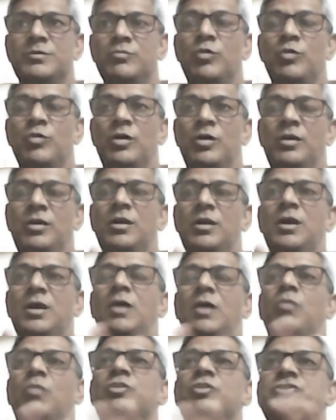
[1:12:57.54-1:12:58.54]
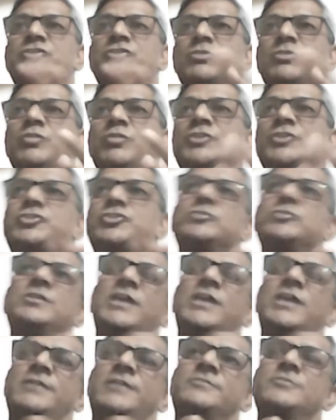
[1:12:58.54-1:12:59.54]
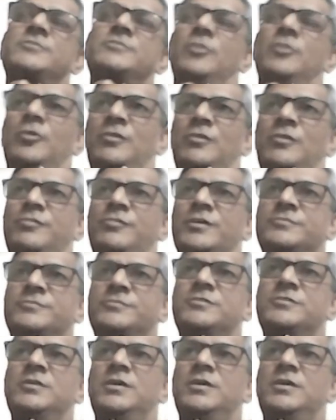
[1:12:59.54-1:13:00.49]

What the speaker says: world, which connects all of us,